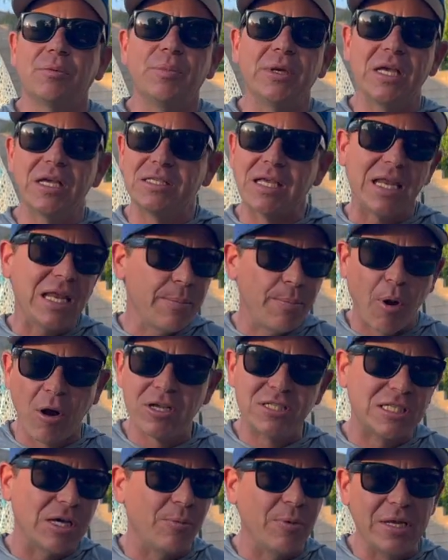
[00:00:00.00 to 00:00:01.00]
because any
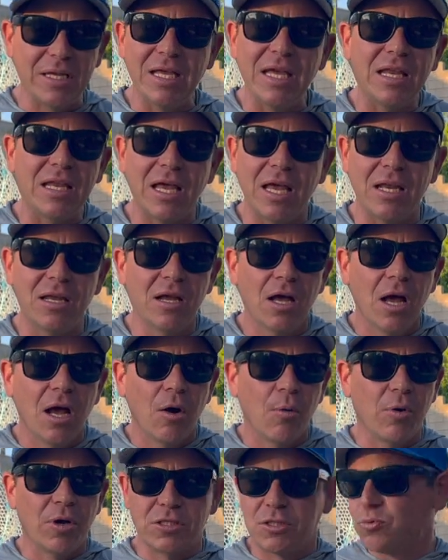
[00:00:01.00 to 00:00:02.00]
parts that we needed
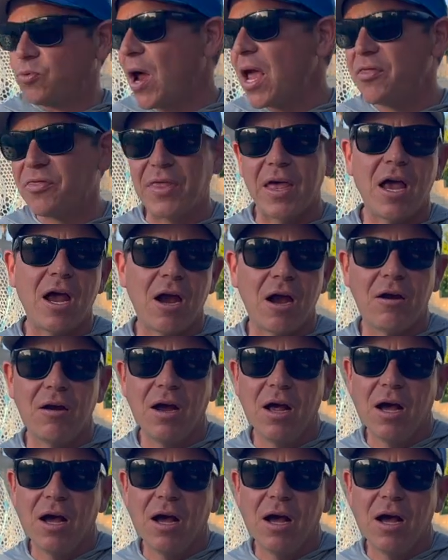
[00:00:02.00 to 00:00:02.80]
was right there